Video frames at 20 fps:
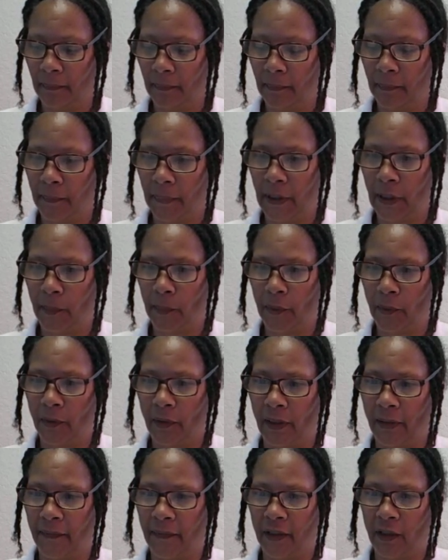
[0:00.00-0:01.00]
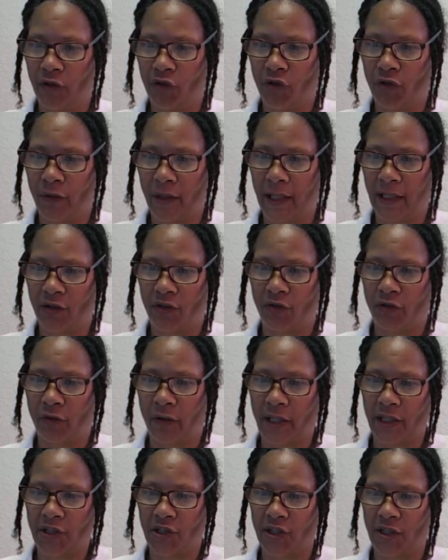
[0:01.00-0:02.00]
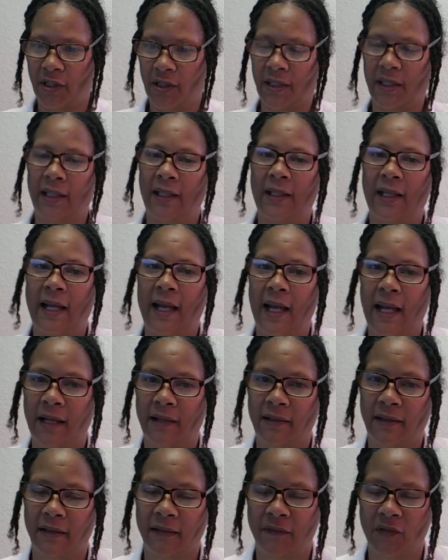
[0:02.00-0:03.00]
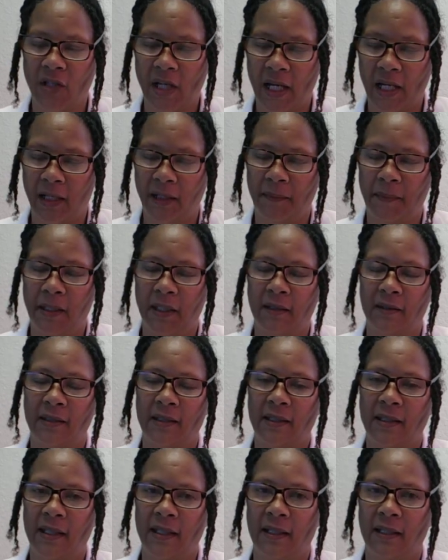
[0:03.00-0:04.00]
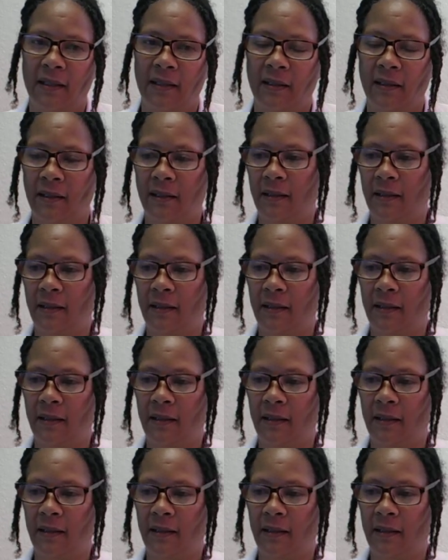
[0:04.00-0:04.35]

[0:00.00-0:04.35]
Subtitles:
people of their transgressions and the house of Jacob their sins.